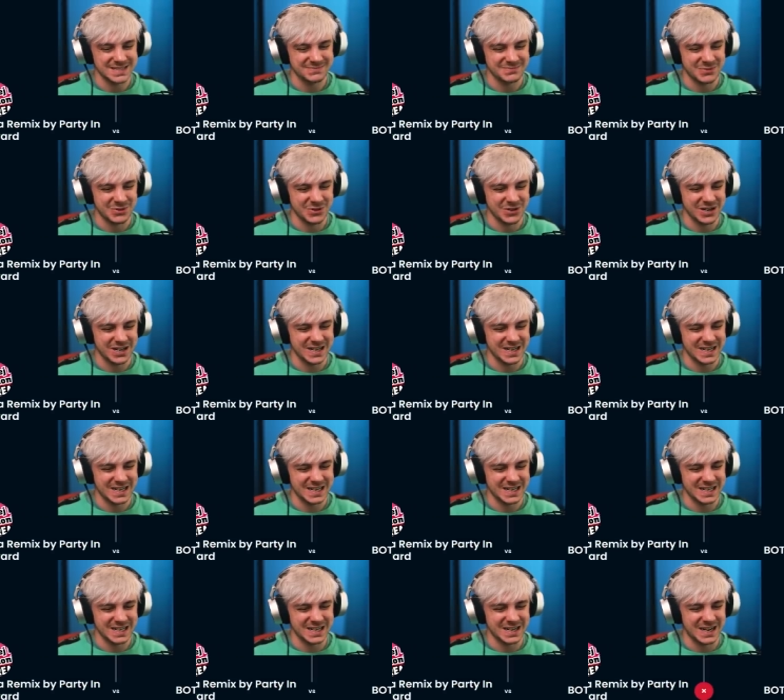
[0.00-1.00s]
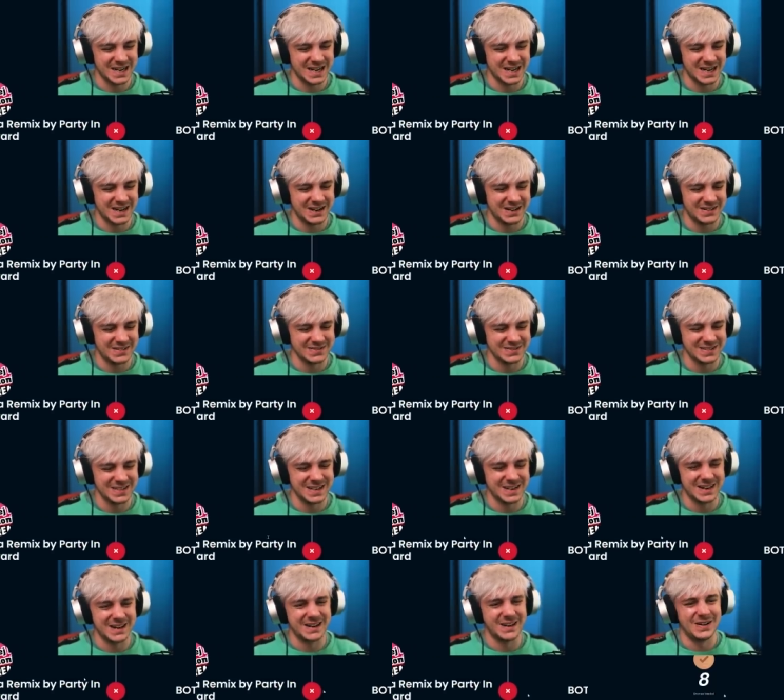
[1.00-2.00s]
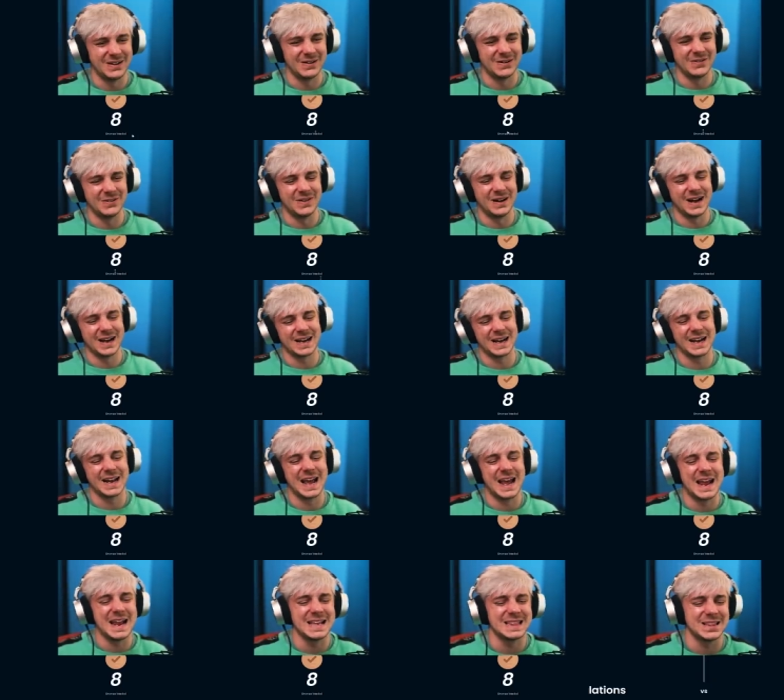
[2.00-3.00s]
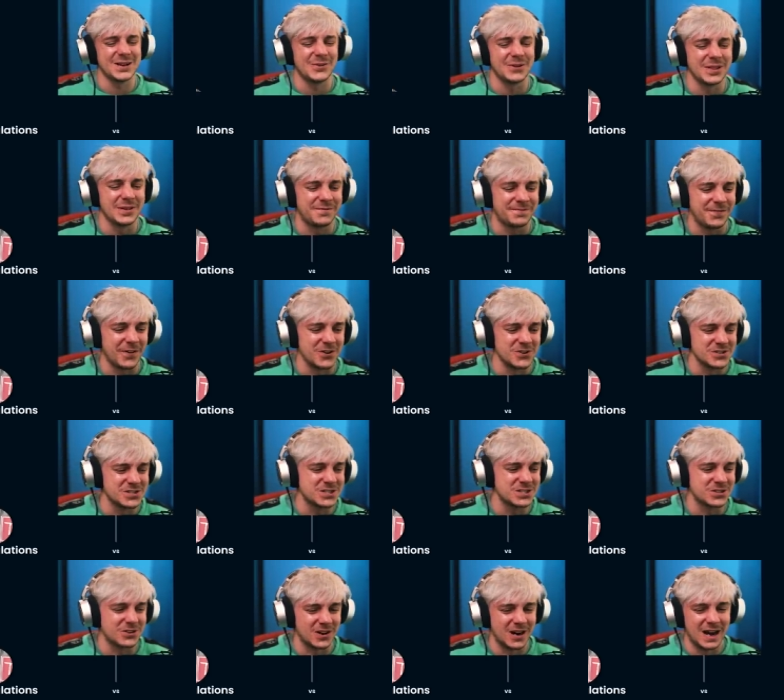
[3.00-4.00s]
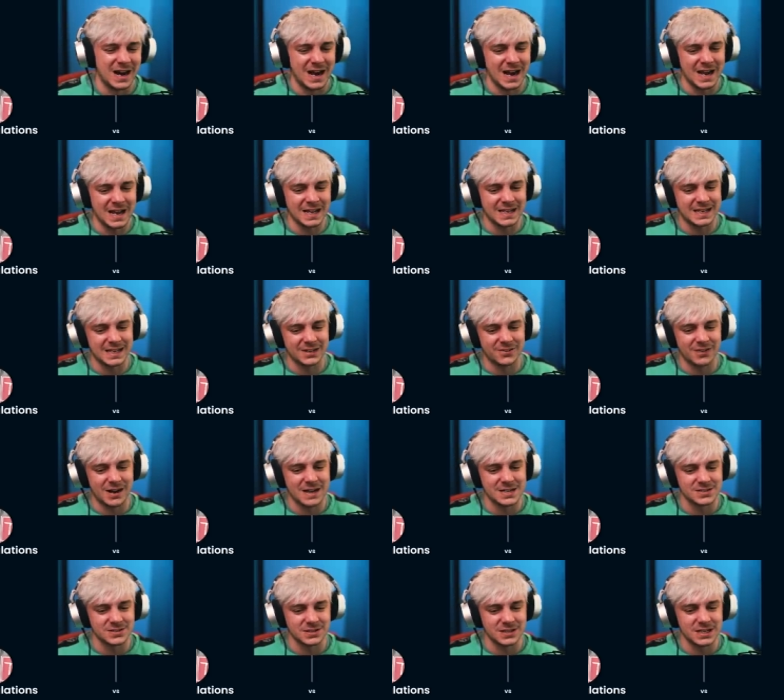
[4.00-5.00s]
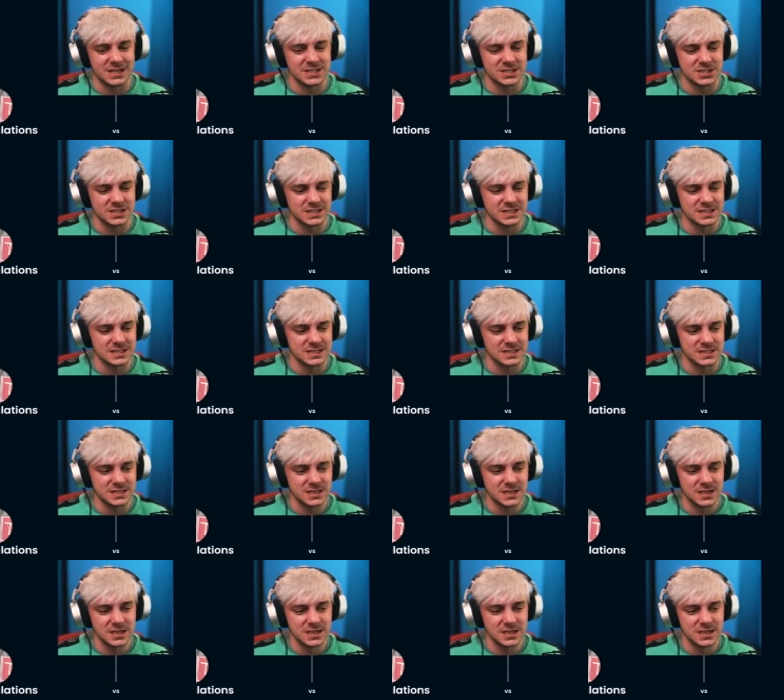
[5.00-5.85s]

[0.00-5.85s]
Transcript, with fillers: More. Oh no. I got eight though on the first try. Congratulations.